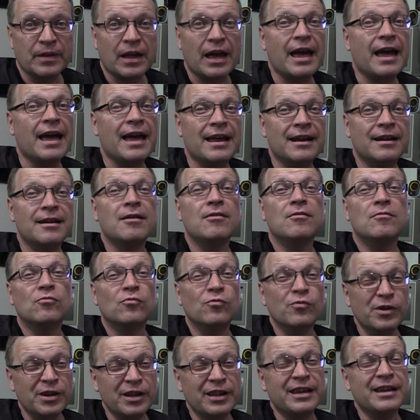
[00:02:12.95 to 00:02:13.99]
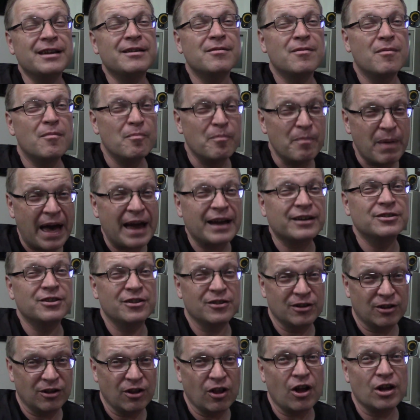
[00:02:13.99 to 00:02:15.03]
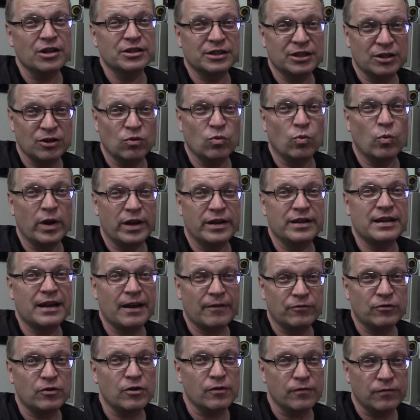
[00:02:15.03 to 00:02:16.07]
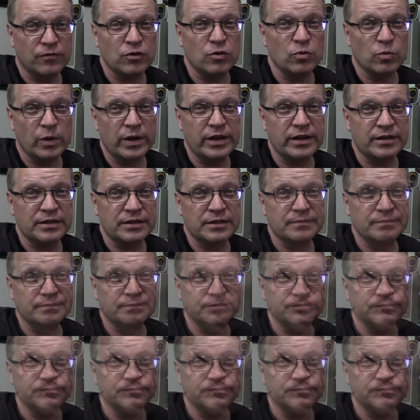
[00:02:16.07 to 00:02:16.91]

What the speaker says: And really, back to the closet it went after a few weeks.